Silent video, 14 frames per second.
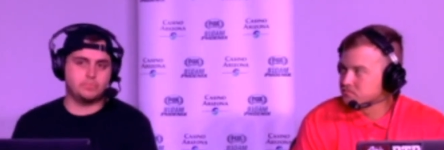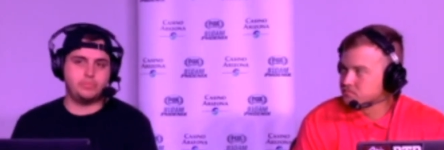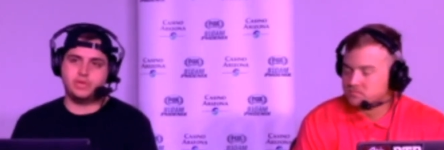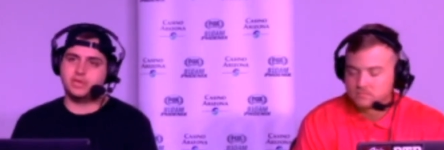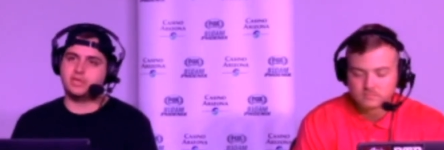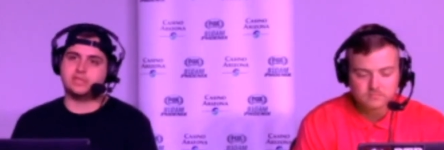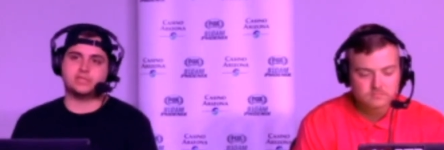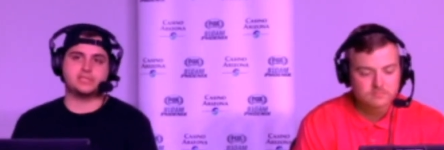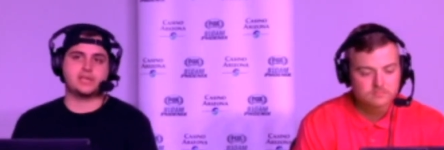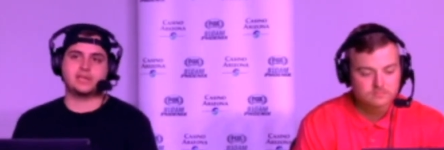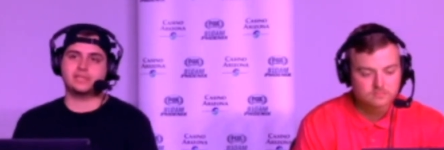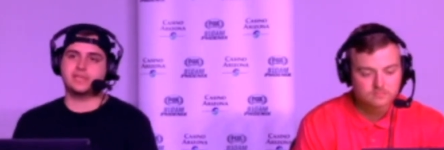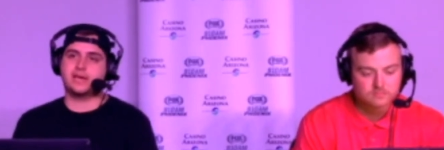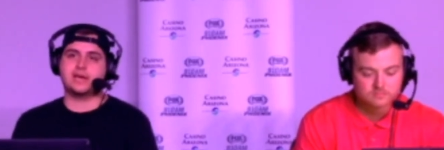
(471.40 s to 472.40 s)
Speaker 1: mm. being in the
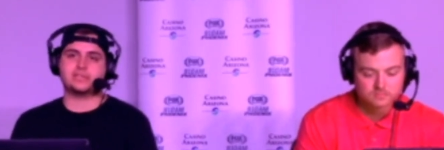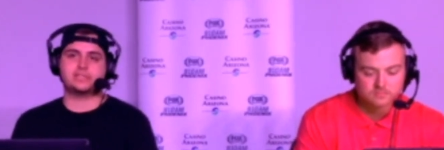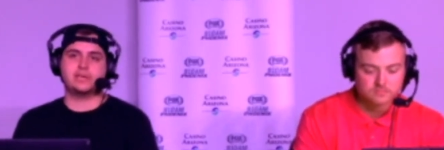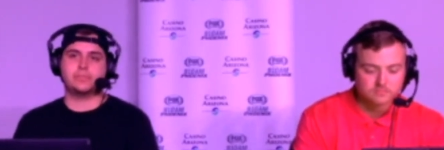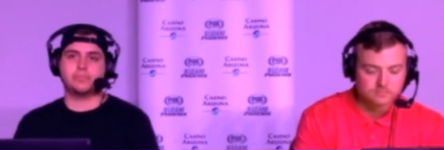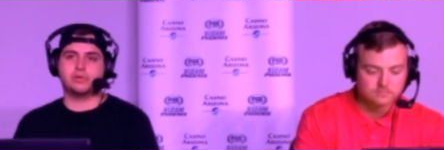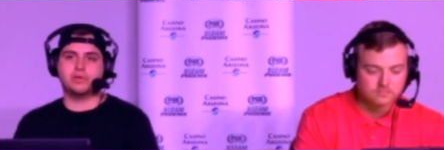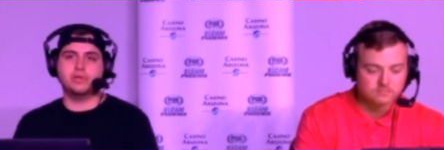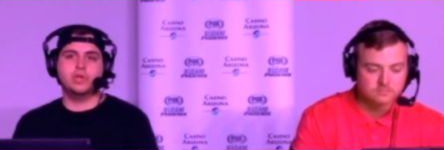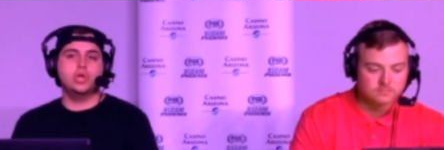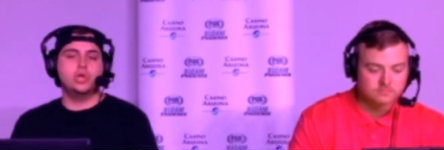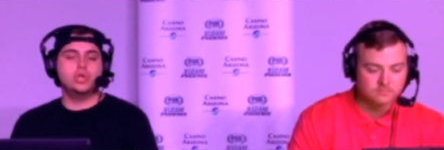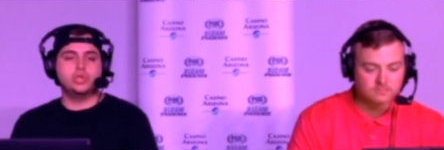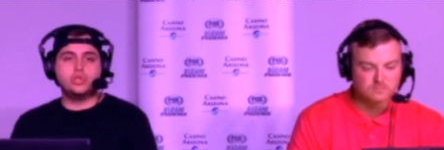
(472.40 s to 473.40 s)
second tax apron.
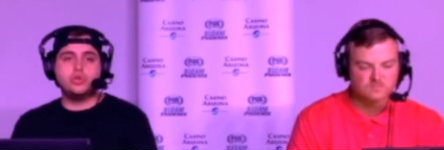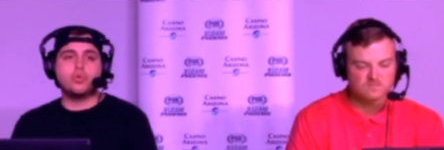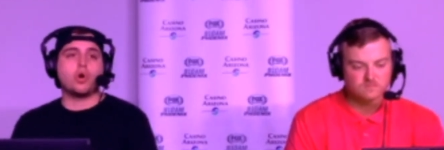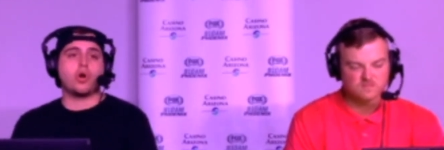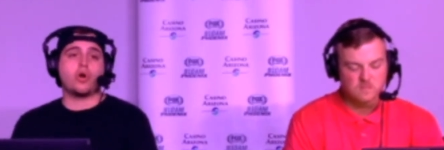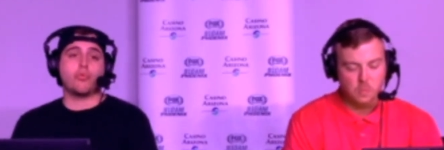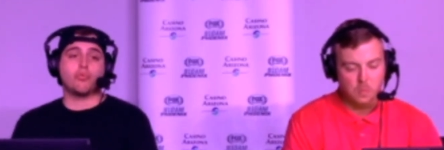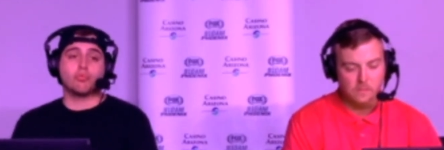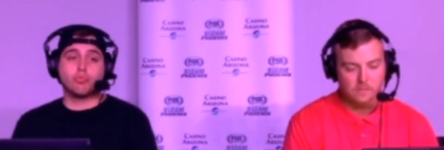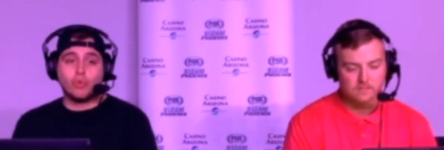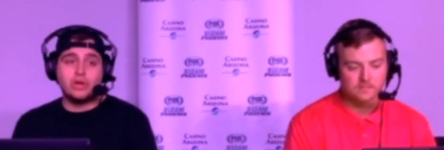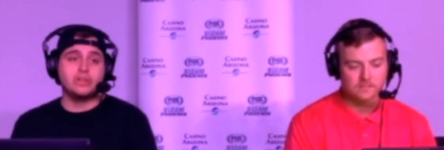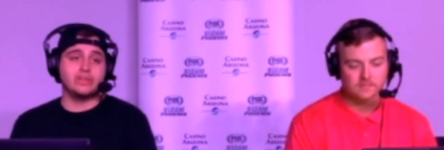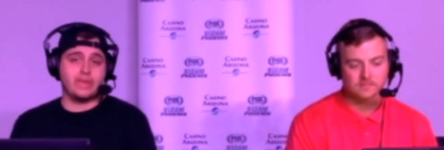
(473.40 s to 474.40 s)
You are
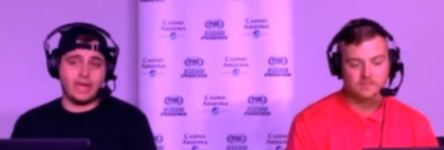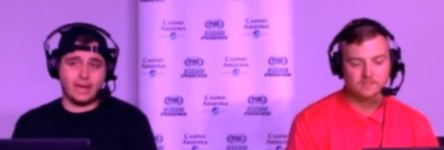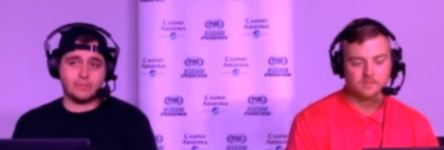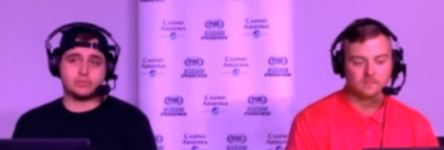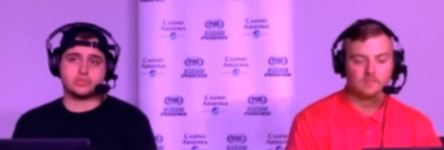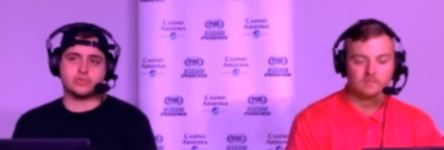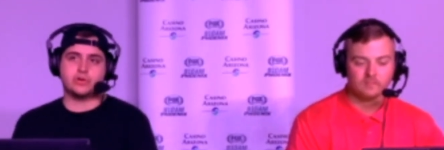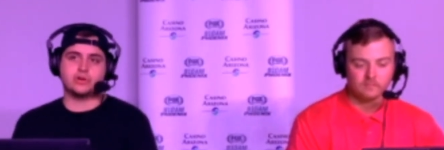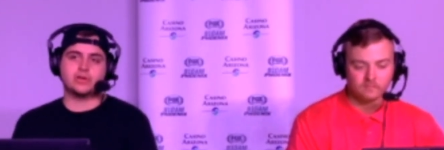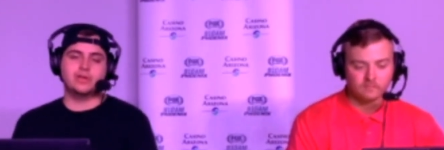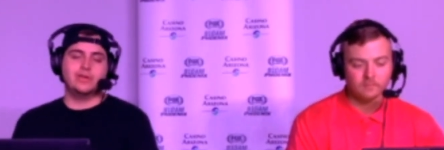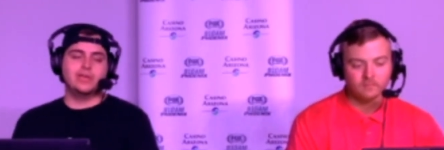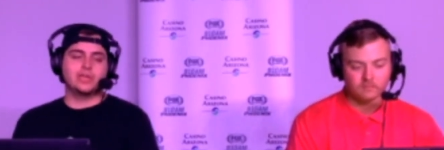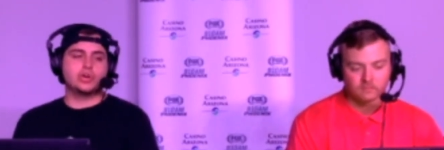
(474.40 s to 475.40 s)
really hamstrung
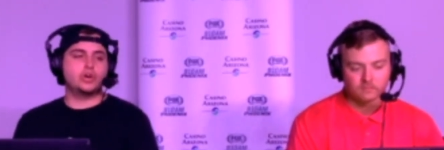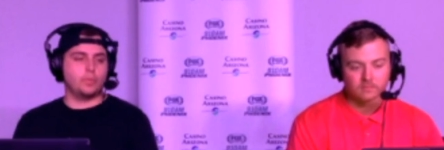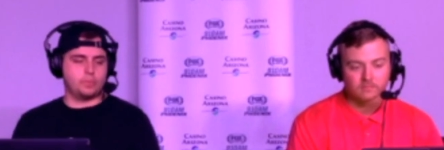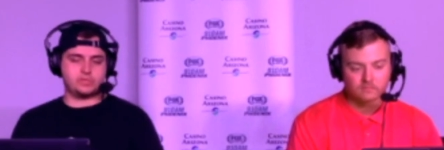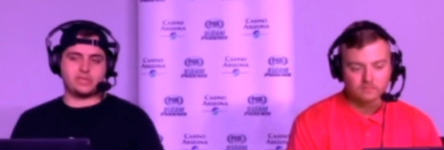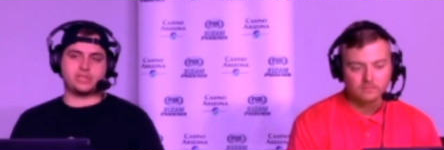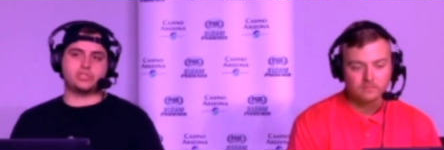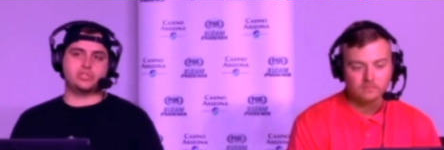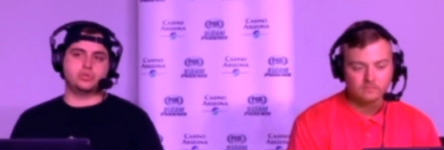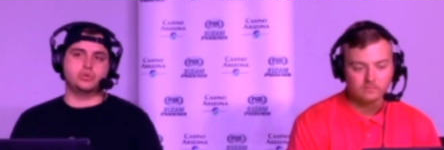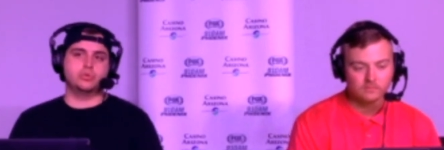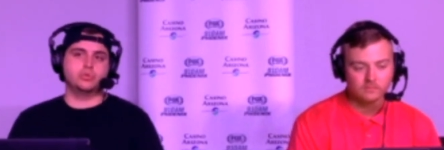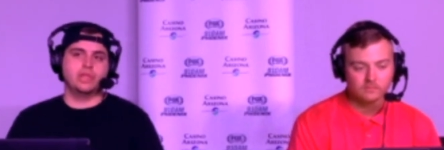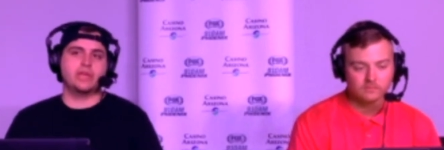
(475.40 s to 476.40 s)
Clippers at
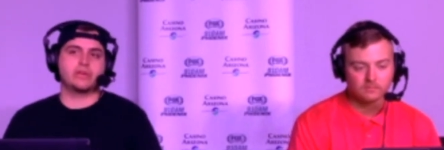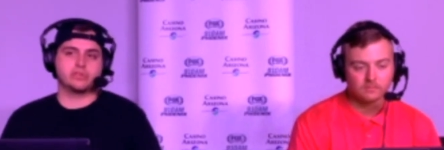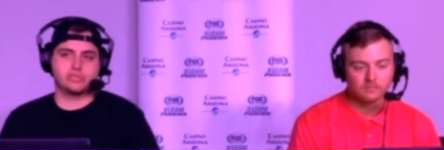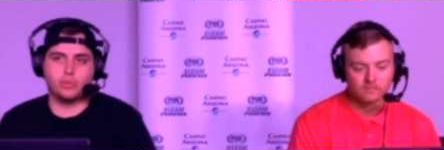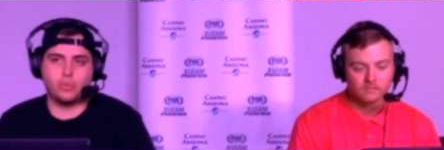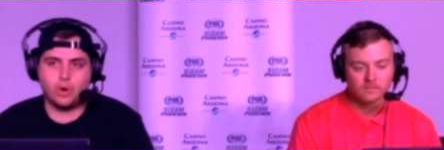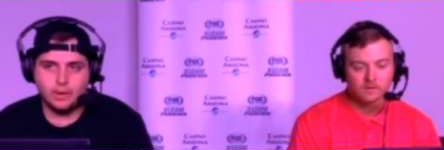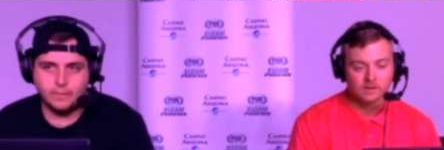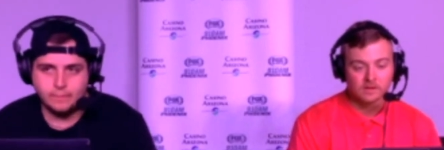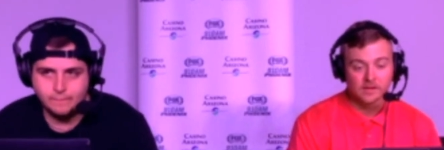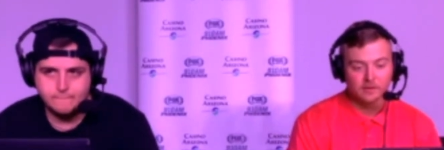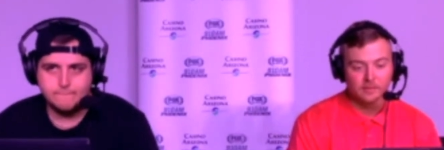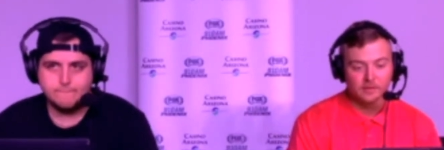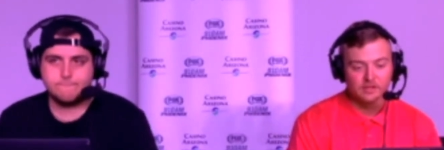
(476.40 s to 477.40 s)
two, Lakers at one.
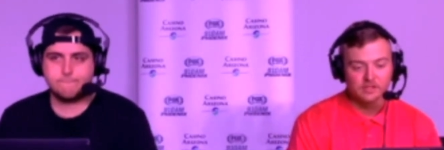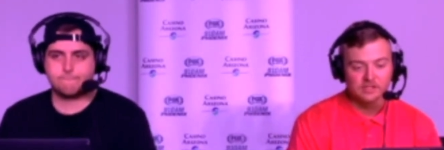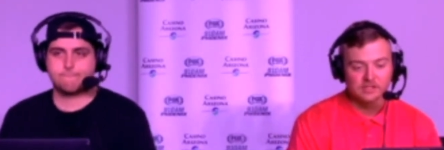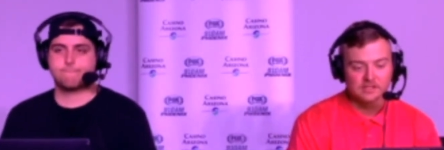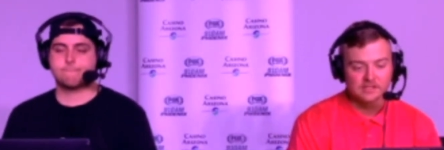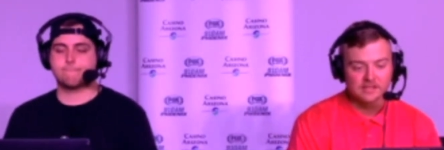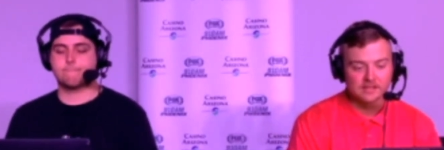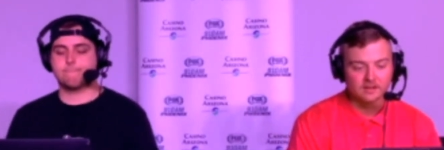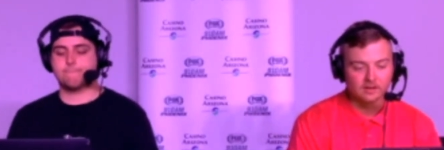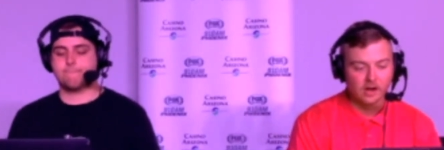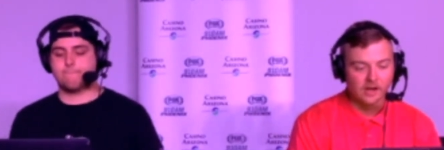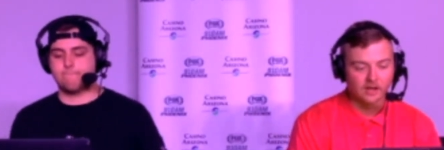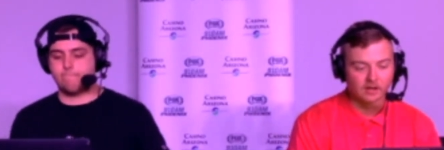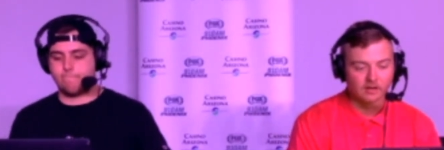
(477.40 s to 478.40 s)
Speaker 2: Yeah, it'll be interesting to see the
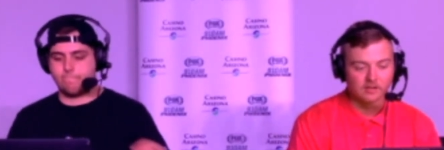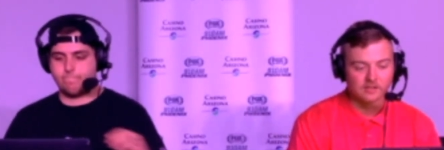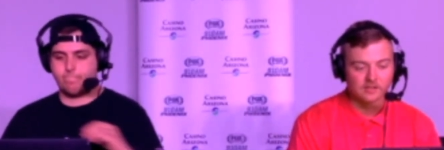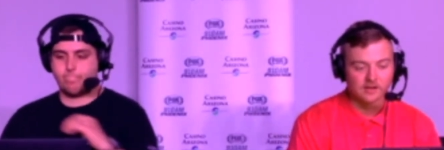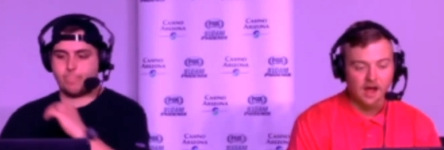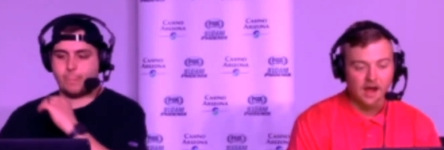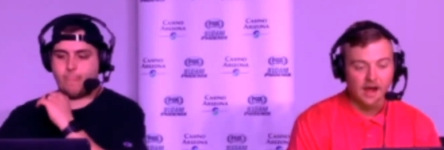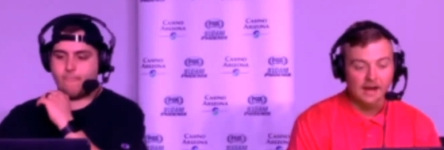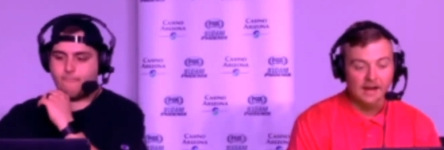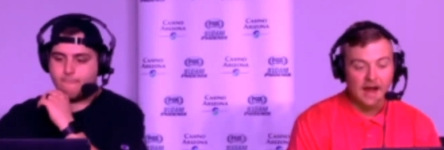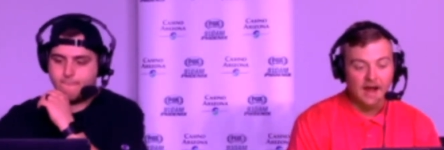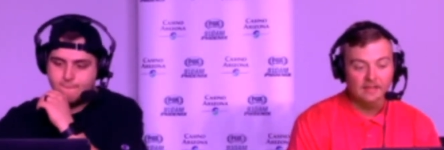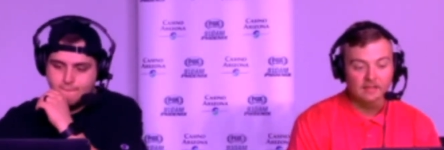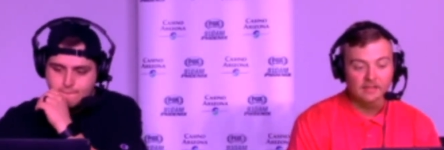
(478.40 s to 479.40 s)
Lakers and a
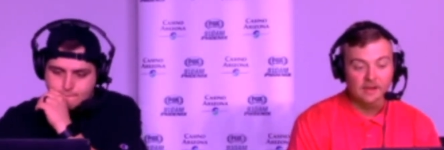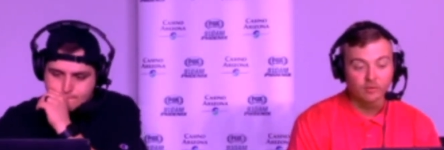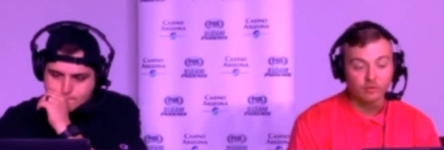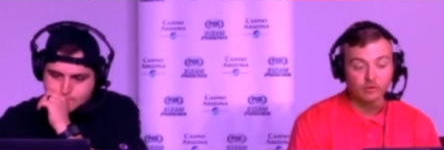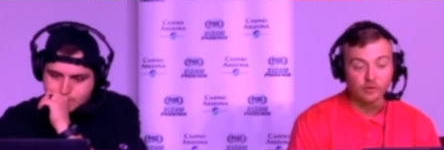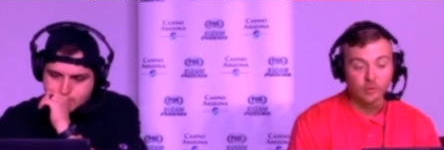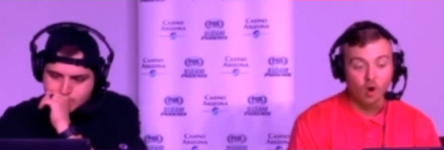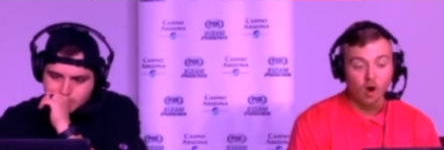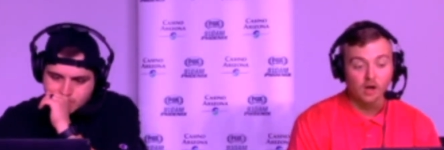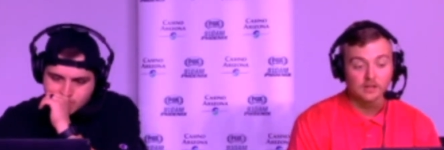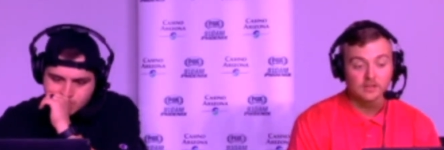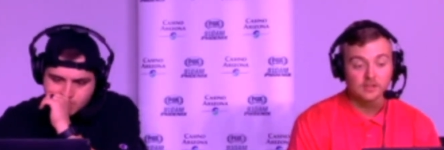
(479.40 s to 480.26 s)
guy that they really want